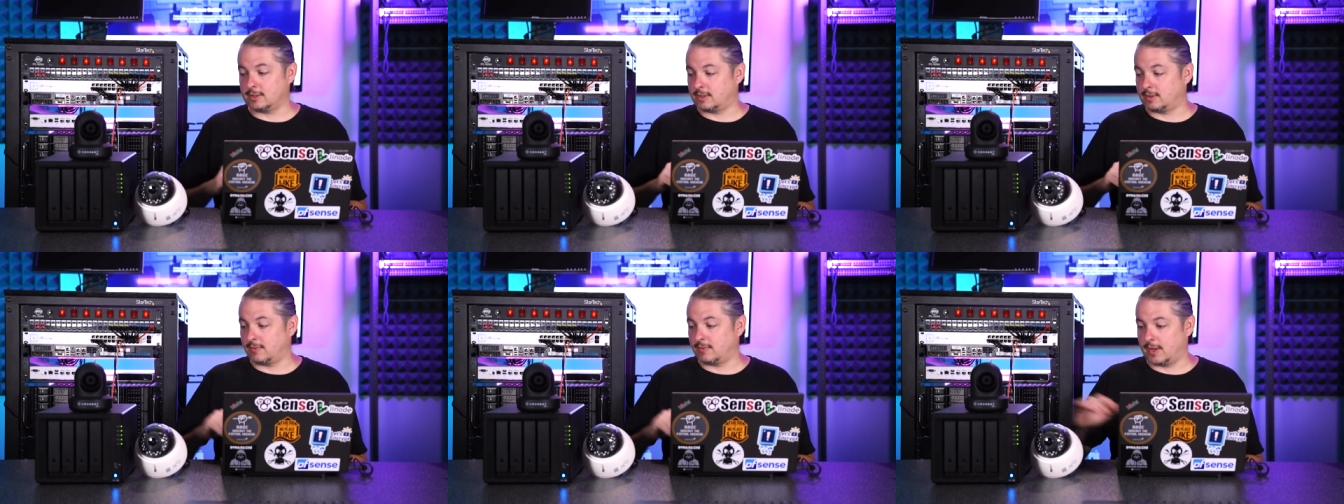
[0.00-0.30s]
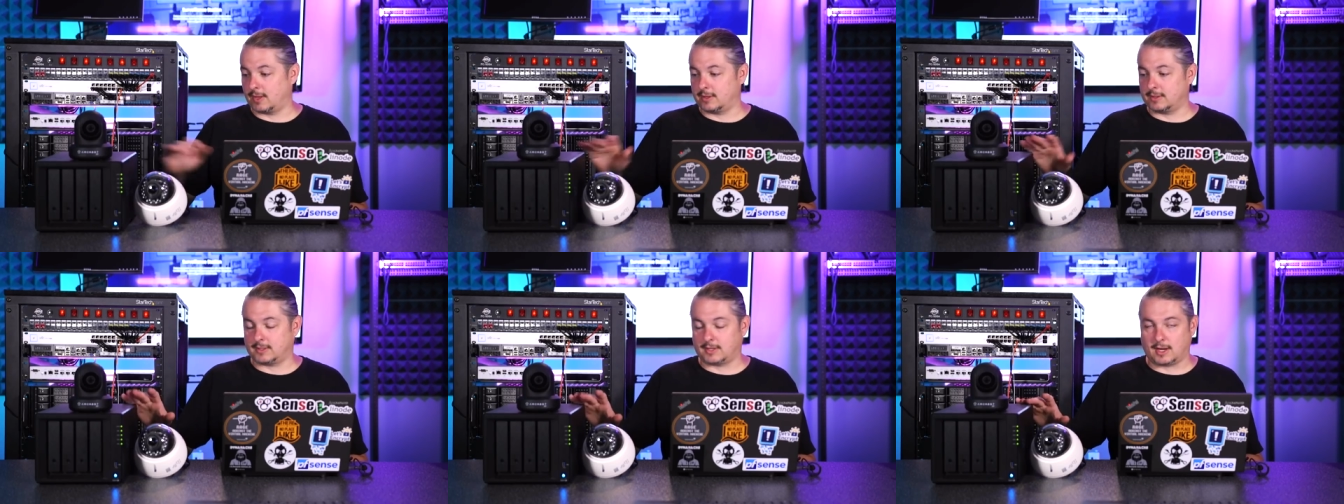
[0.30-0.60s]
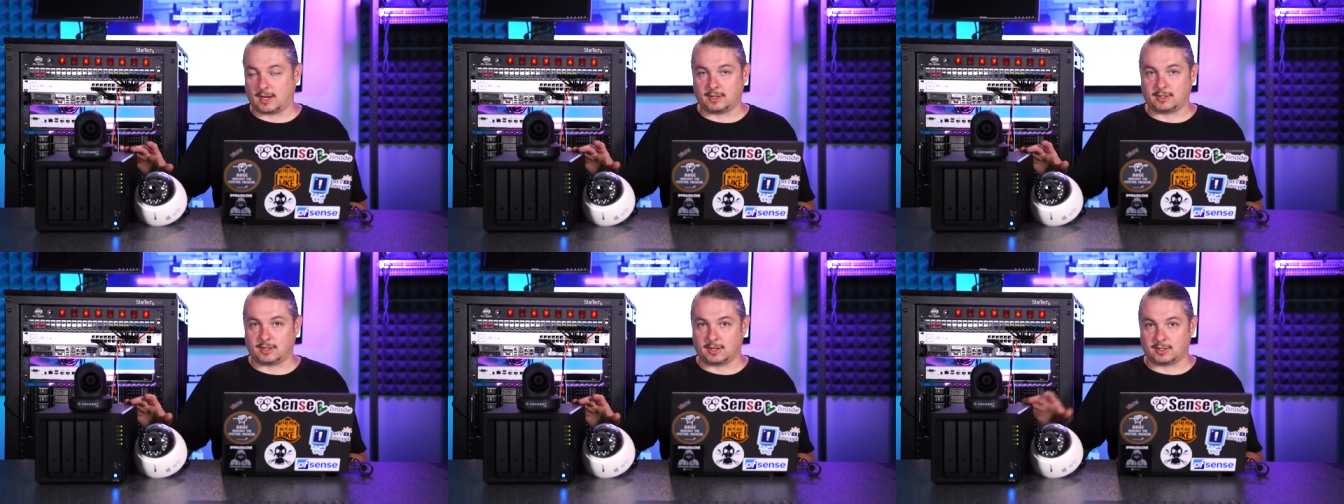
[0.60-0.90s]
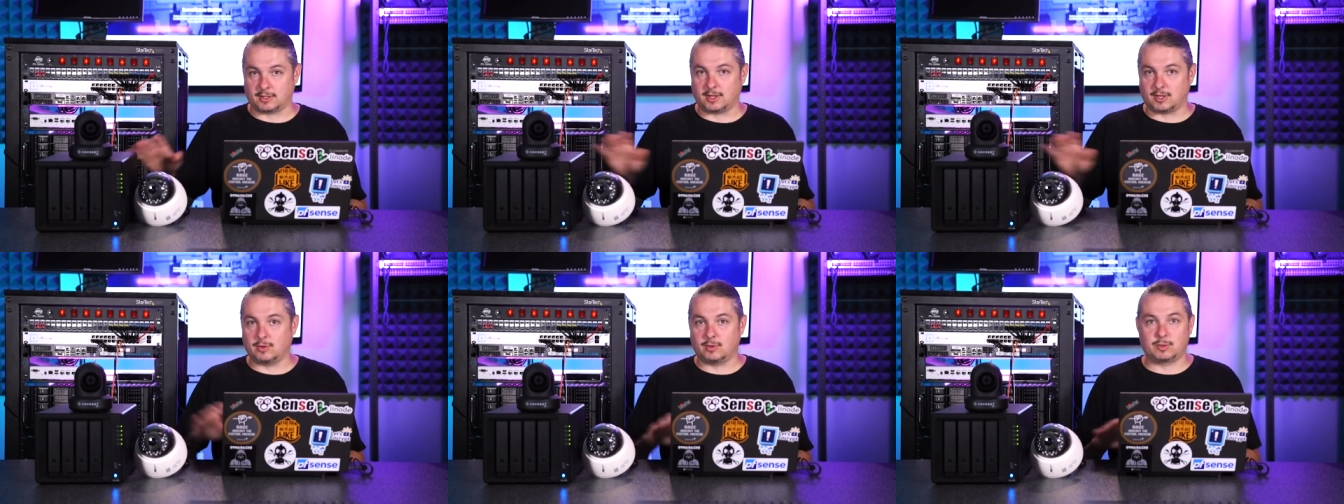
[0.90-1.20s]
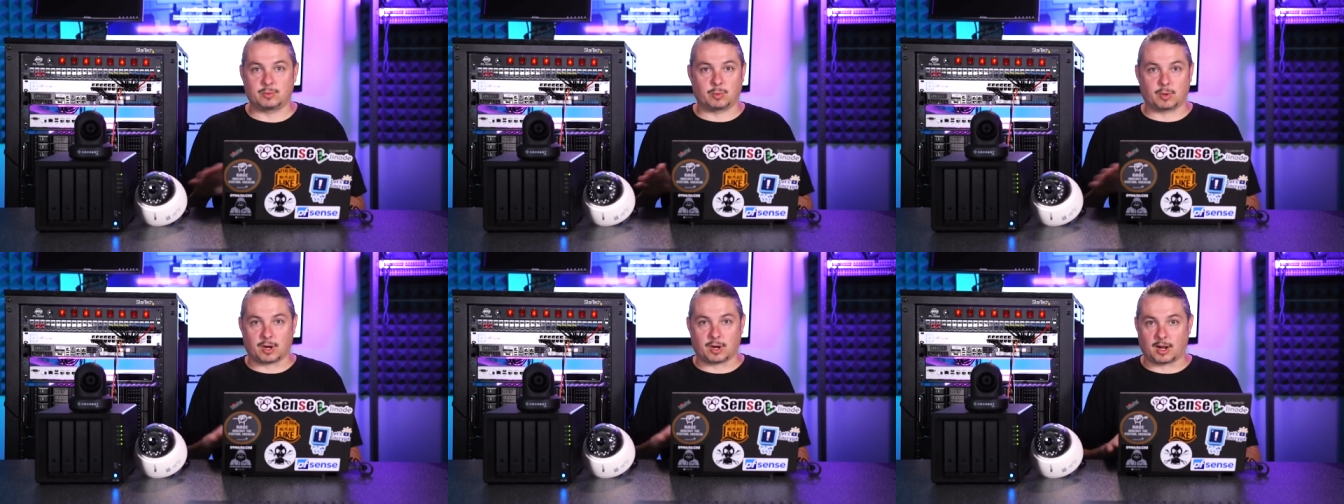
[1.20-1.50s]
surveillance station is
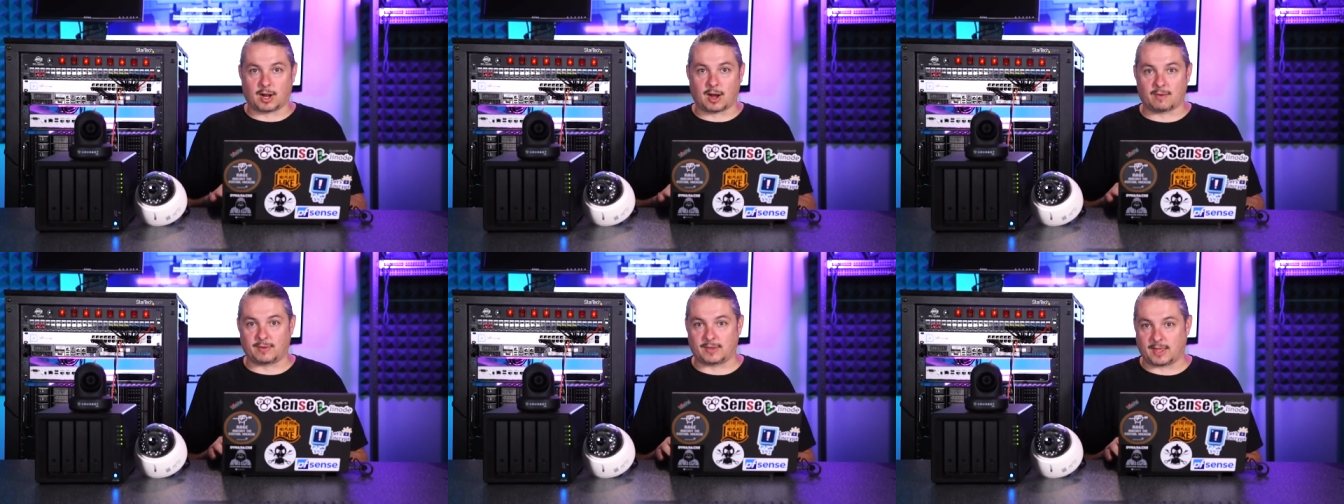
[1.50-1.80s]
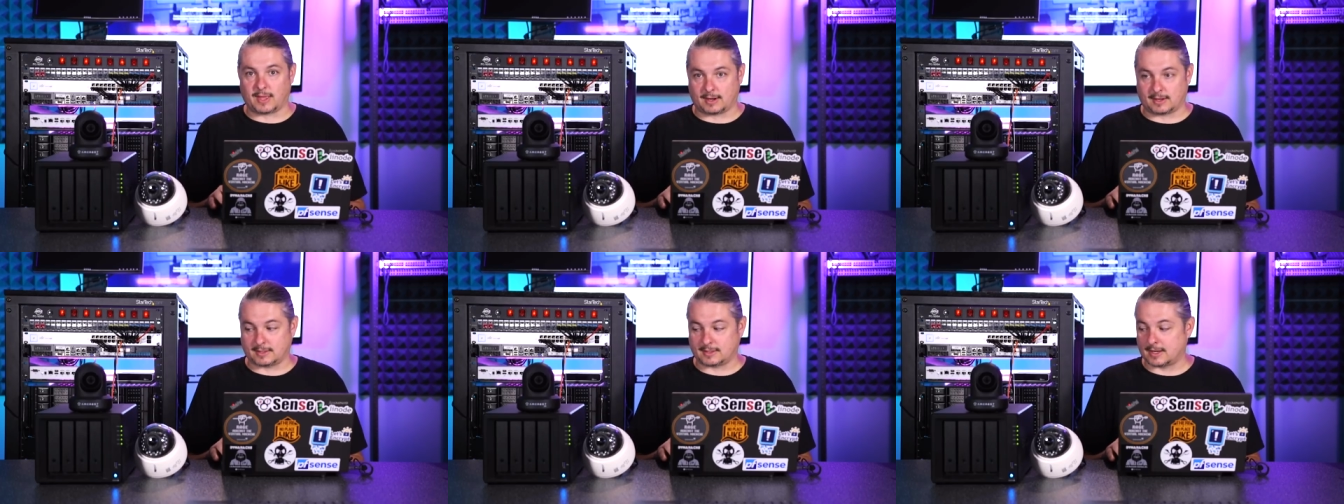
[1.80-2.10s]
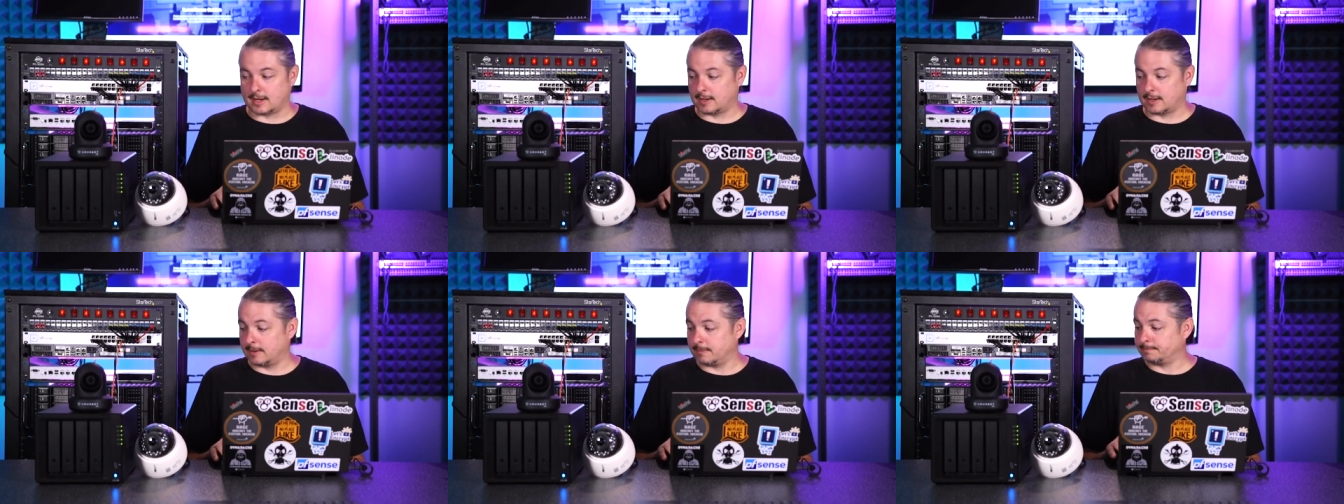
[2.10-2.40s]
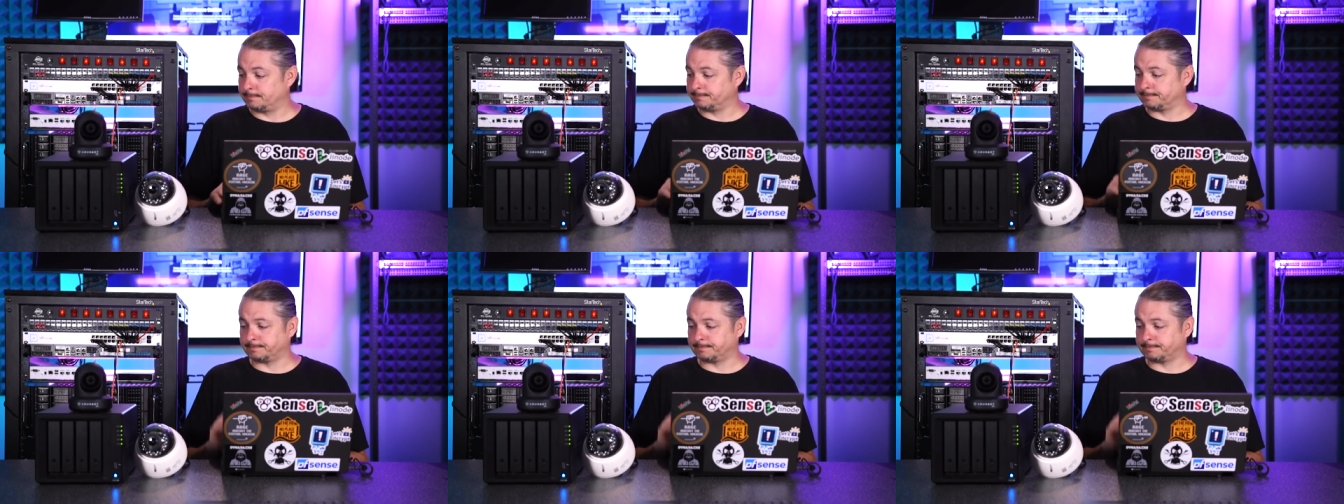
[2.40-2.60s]
huge. We're going to cover that in a second.